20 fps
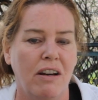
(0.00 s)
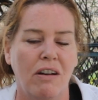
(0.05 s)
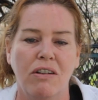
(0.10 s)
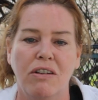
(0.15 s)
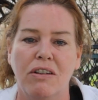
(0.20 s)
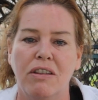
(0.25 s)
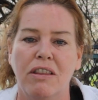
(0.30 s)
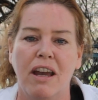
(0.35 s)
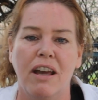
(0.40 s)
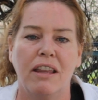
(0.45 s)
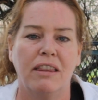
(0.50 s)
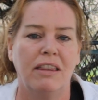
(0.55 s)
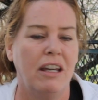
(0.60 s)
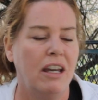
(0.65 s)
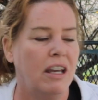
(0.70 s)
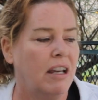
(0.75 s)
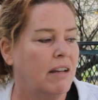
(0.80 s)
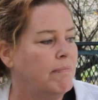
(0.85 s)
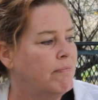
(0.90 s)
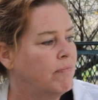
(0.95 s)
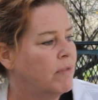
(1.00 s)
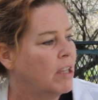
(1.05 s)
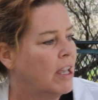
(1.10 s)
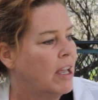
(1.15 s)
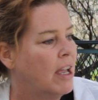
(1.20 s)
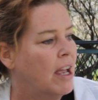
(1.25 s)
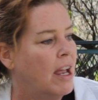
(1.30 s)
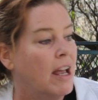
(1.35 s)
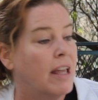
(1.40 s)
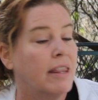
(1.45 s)
onto that thing.
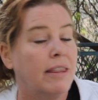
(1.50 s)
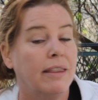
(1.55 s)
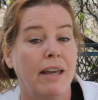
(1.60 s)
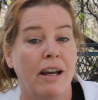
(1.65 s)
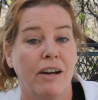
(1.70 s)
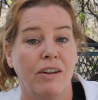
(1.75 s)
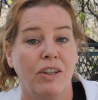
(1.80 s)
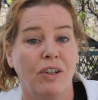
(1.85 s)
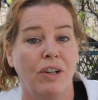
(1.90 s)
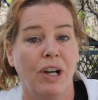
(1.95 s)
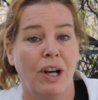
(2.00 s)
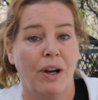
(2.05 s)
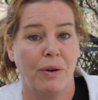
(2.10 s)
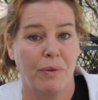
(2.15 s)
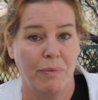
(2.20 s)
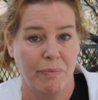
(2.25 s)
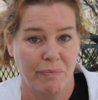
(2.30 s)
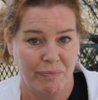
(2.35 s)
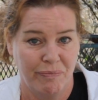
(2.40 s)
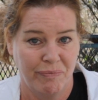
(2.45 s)
There you go.